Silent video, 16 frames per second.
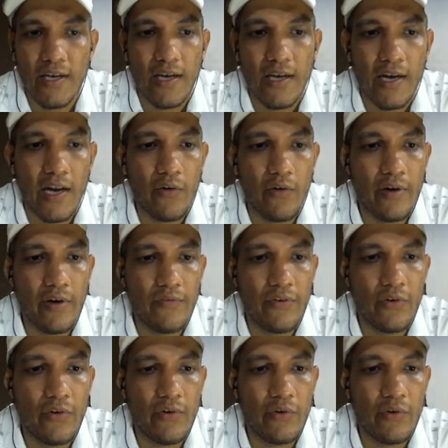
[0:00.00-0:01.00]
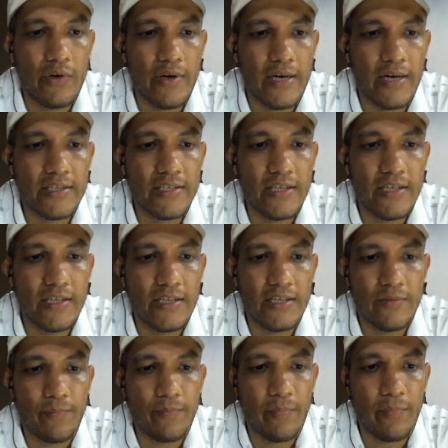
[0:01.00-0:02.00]
Now if you are going to consider this
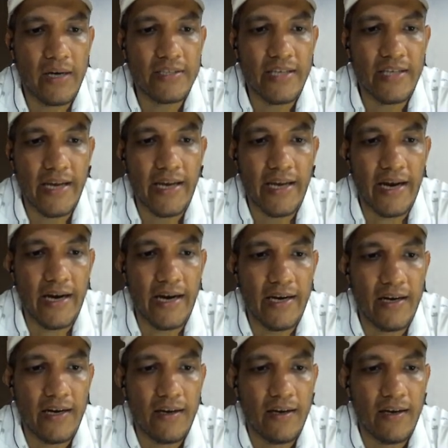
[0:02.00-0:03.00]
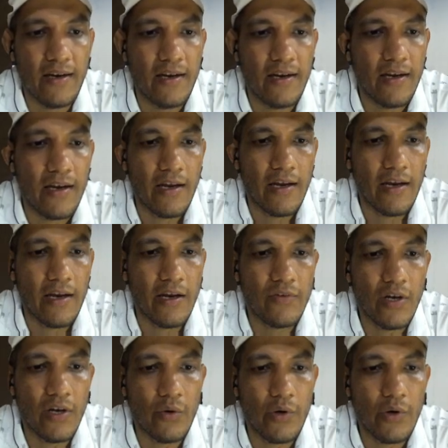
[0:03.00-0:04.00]
per second,
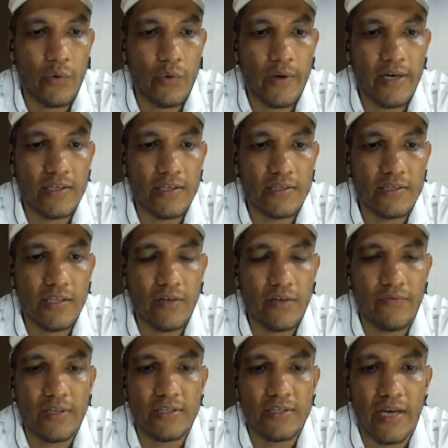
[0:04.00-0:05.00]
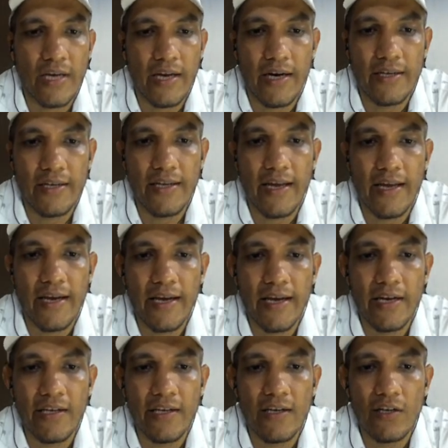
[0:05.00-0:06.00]
then again
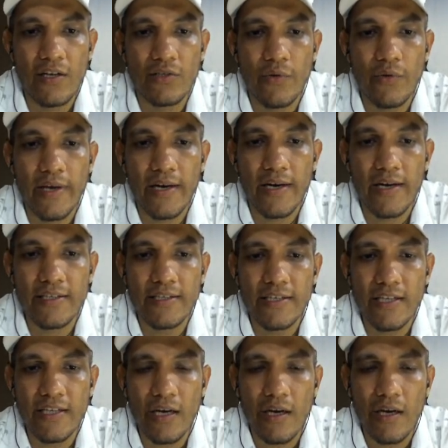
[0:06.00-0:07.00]
here also you can consider the